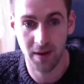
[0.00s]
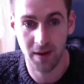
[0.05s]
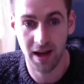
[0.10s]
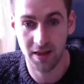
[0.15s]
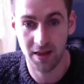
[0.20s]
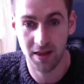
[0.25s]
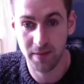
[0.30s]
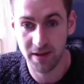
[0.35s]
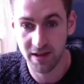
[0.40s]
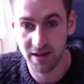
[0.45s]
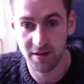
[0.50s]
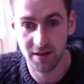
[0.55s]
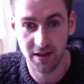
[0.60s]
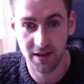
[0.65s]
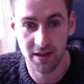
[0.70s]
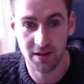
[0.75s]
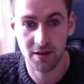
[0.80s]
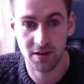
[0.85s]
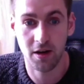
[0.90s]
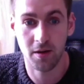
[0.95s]
and the basic
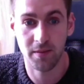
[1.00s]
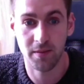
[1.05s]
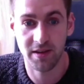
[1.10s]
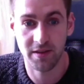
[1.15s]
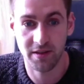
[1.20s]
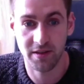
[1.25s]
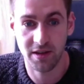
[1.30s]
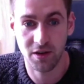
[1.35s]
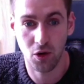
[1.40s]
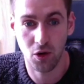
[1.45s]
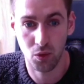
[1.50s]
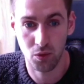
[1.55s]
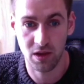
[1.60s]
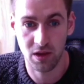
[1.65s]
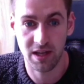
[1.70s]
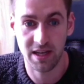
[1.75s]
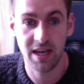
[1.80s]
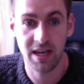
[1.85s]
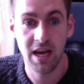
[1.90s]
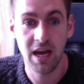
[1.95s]
income is the
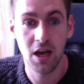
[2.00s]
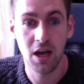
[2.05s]
only